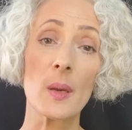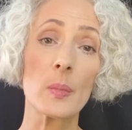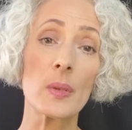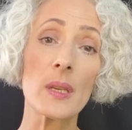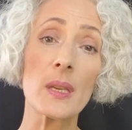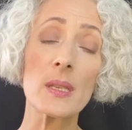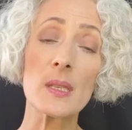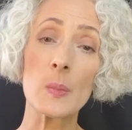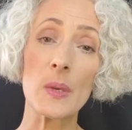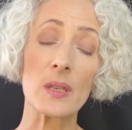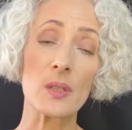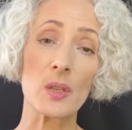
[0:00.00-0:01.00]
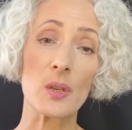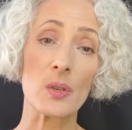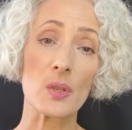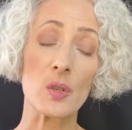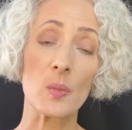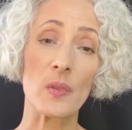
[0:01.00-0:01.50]
please speak to your
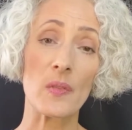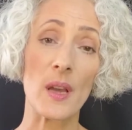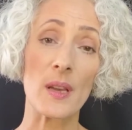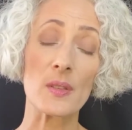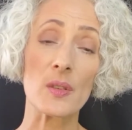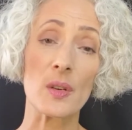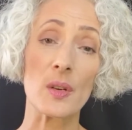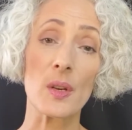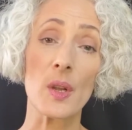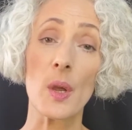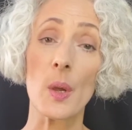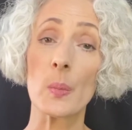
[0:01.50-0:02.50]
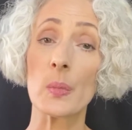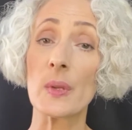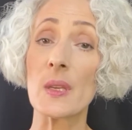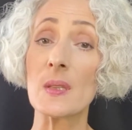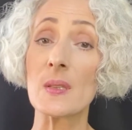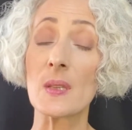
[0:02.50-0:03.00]
supervisor,
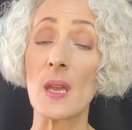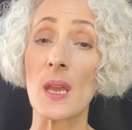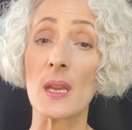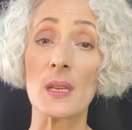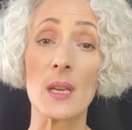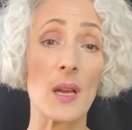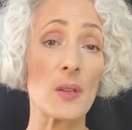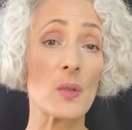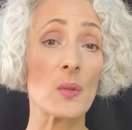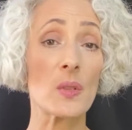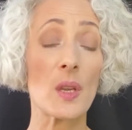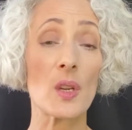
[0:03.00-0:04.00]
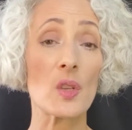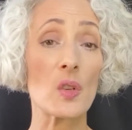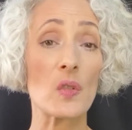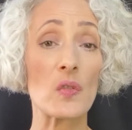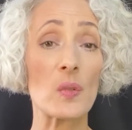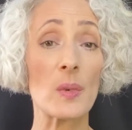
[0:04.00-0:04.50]
please gain
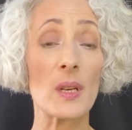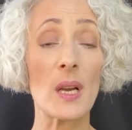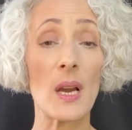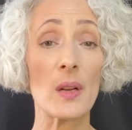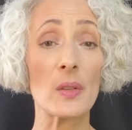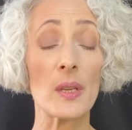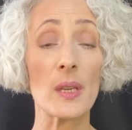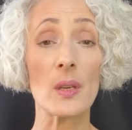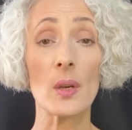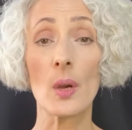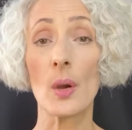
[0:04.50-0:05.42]
consultation from a colleague,